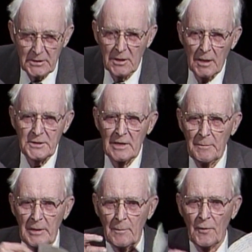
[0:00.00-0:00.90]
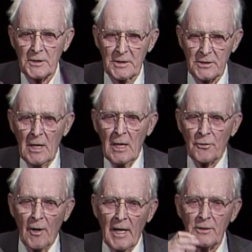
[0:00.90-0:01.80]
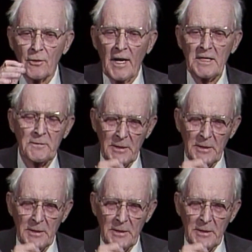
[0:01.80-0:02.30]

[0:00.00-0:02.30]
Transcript: It's constantly being processed, trying to grasp